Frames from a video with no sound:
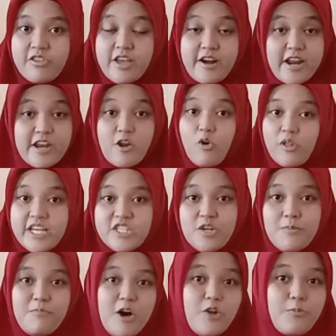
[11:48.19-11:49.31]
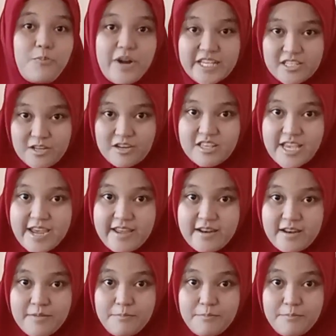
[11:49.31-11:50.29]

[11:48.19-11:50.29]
their knowledge about present perfect